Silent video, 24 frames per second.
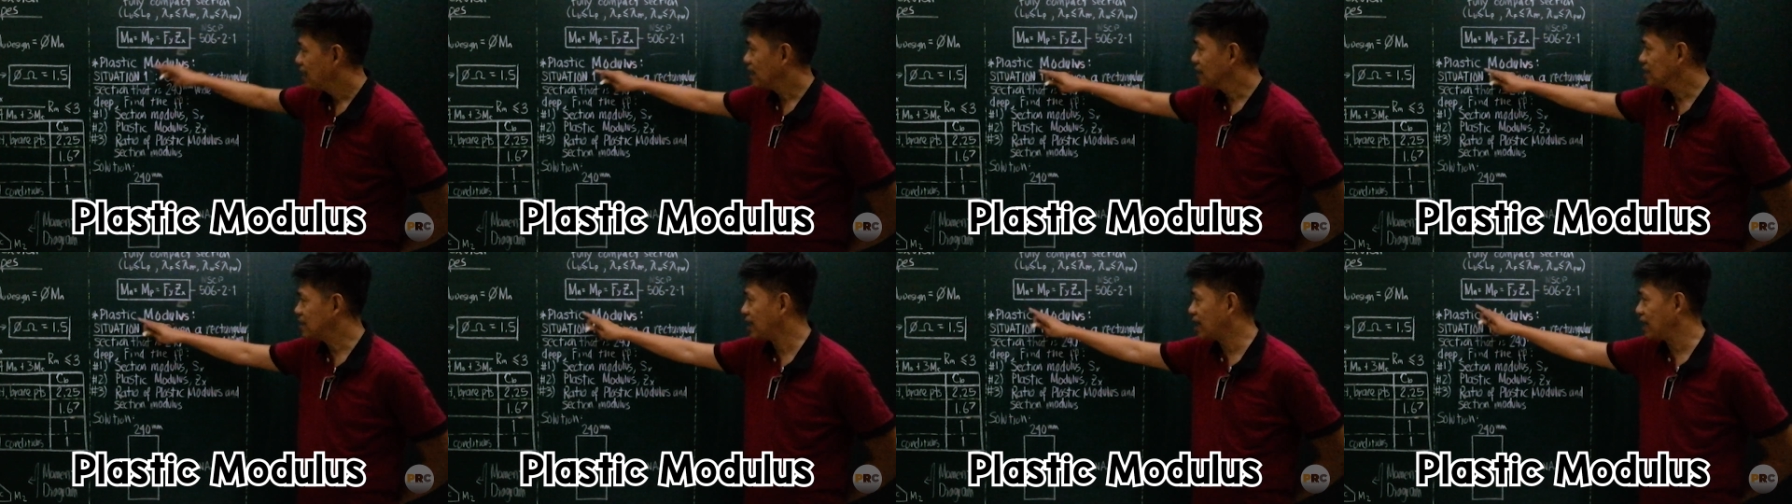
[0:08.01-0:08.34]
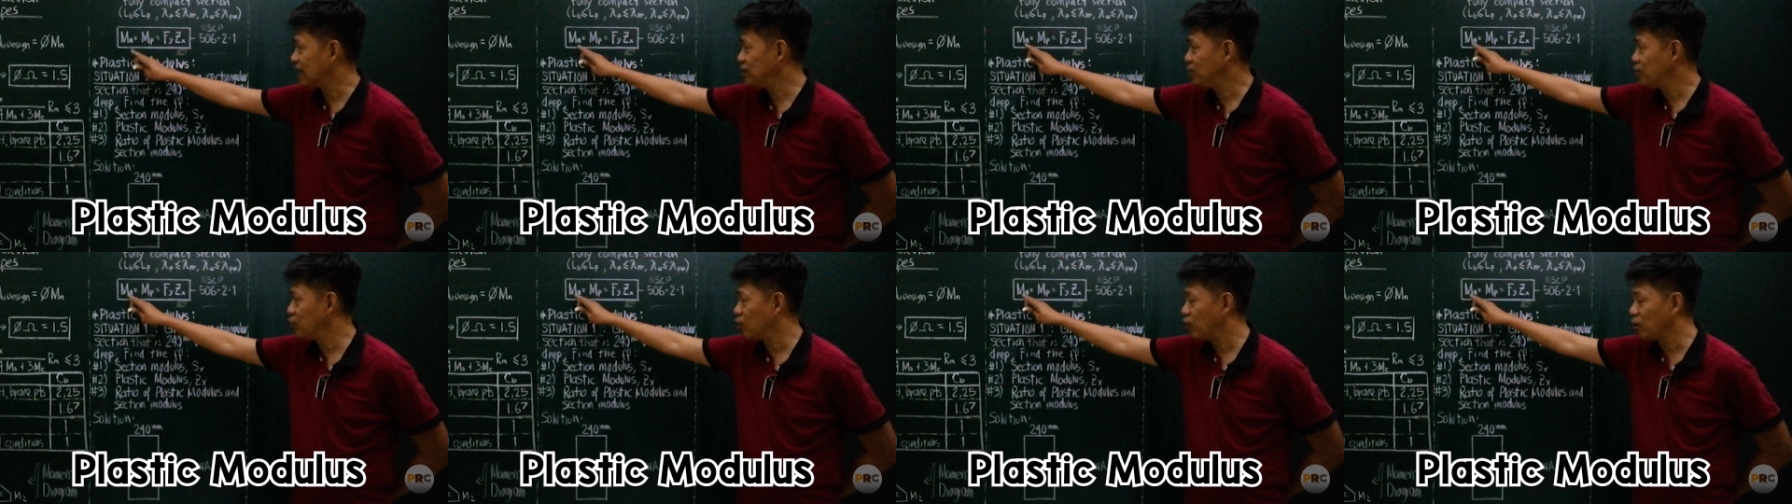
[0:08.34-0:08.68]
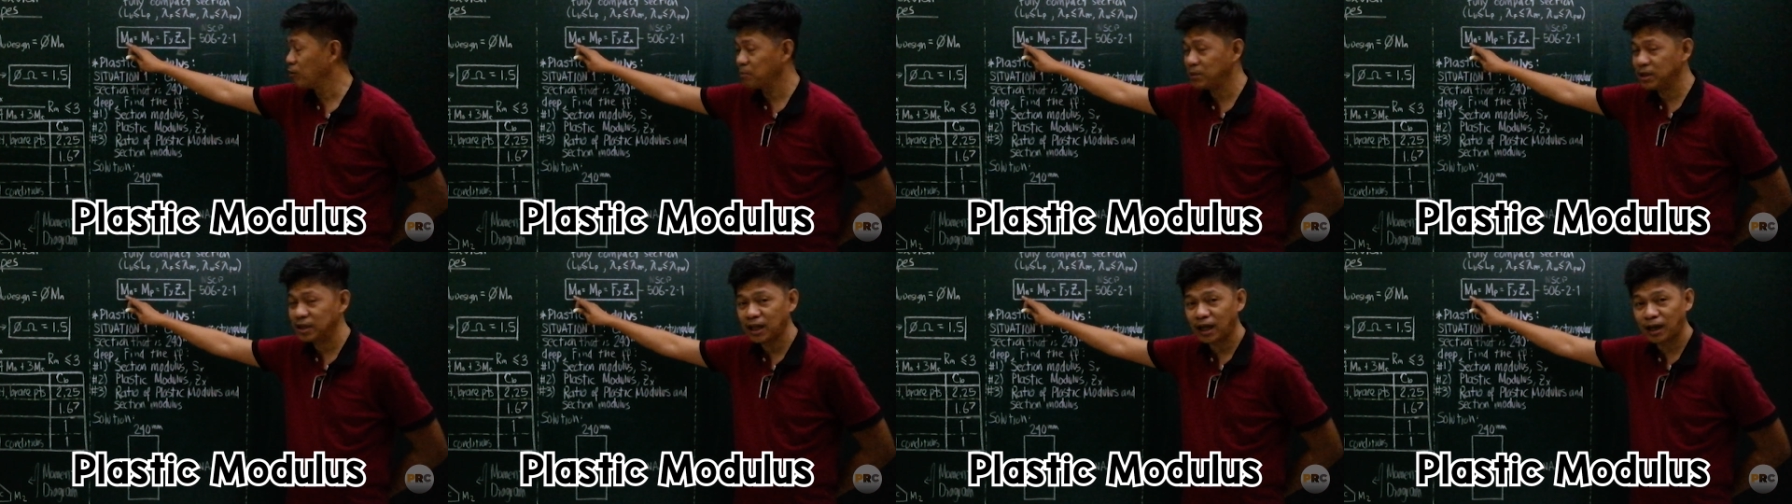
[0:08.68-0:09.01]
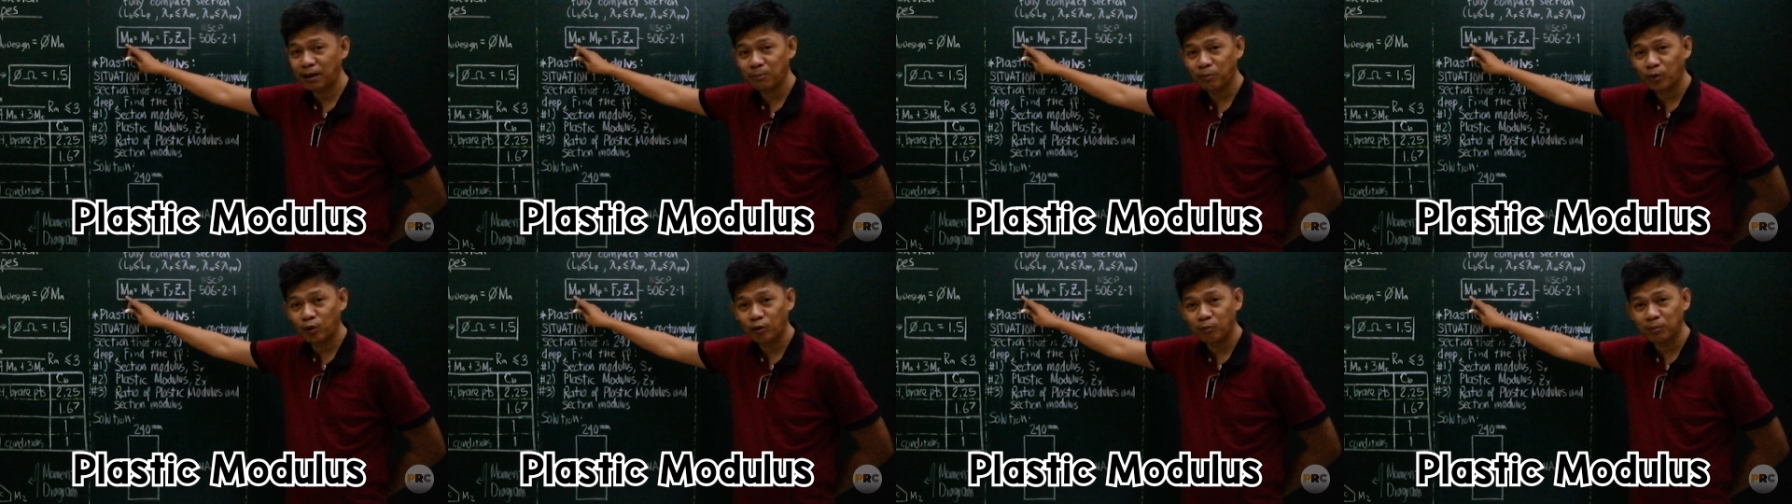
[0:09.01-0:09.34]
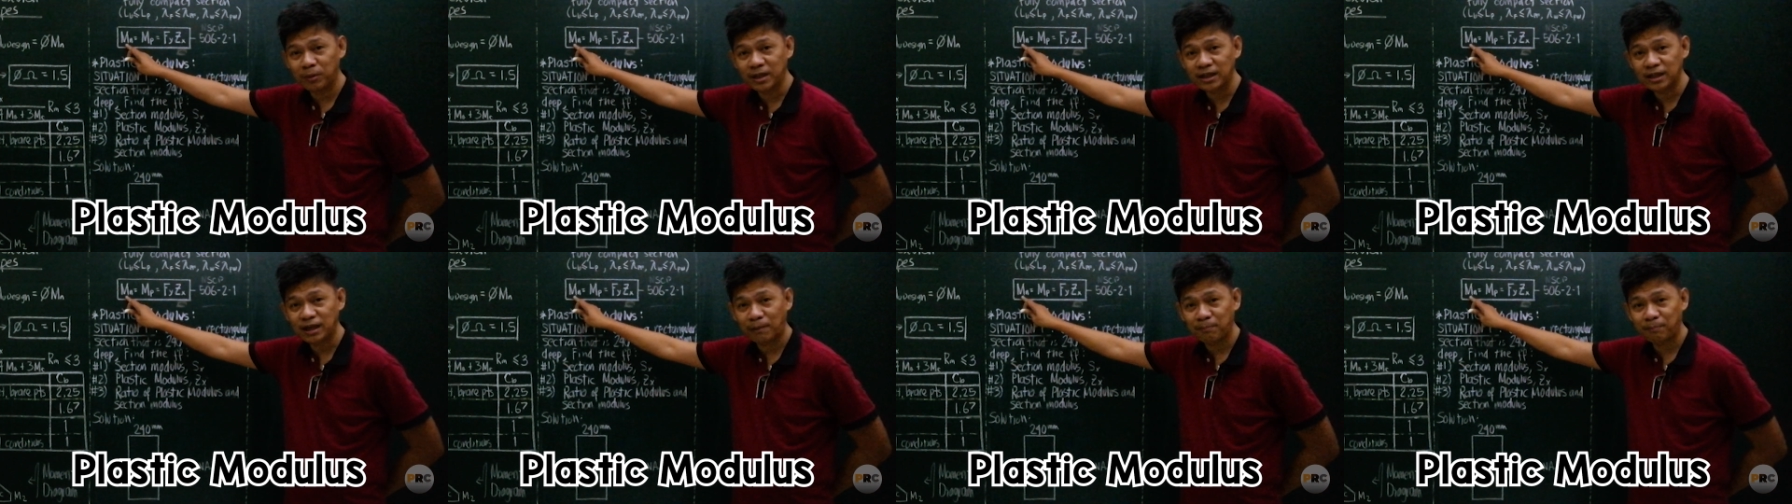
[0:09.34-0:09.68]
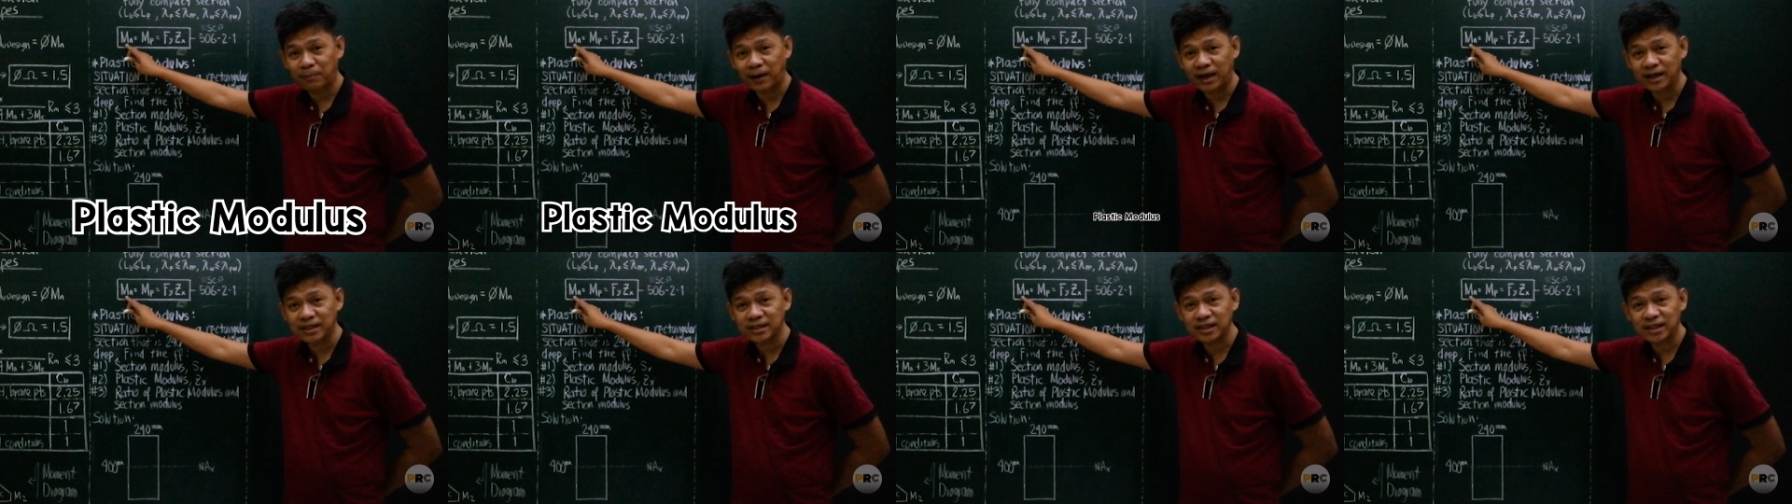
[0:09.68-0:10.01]
the nominal moment
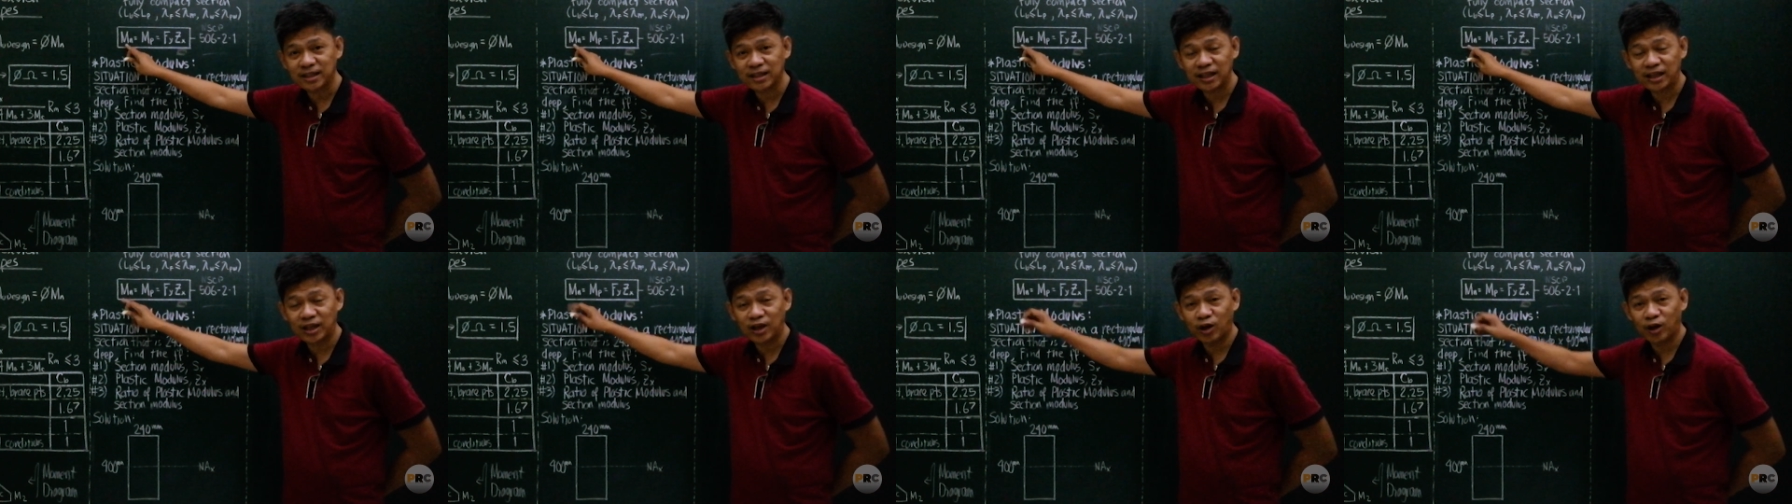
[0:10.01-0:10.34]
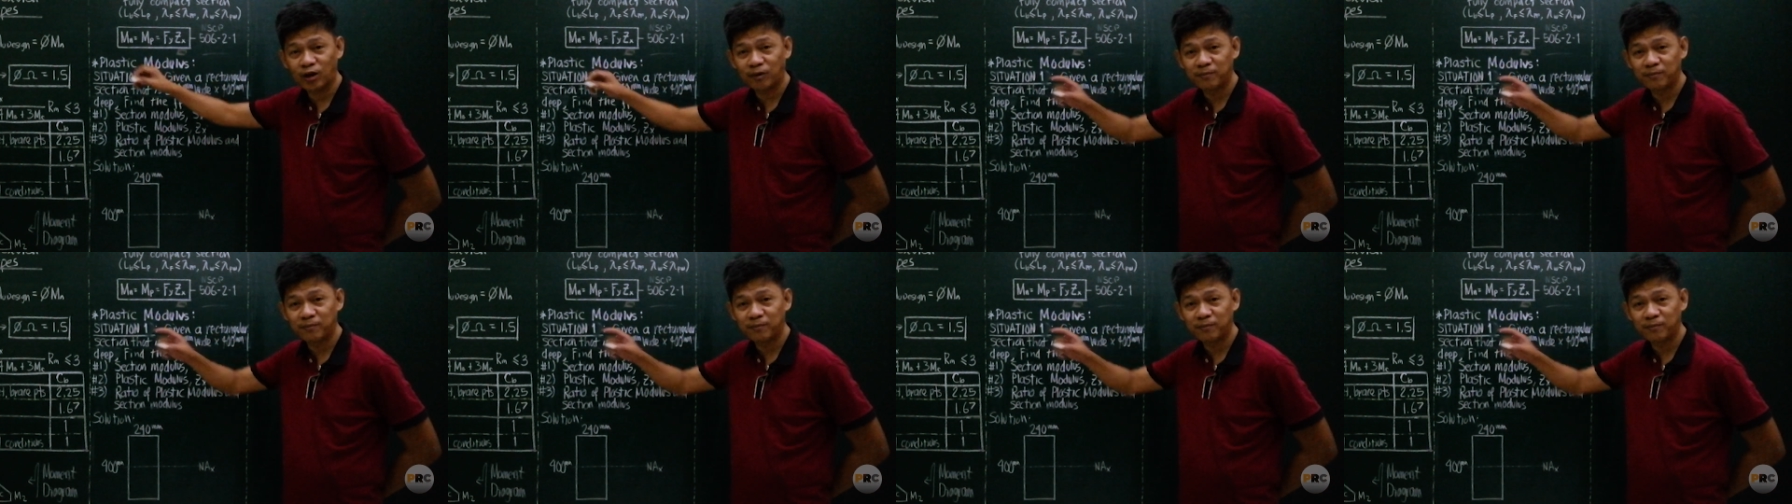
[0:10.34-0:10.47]
capacity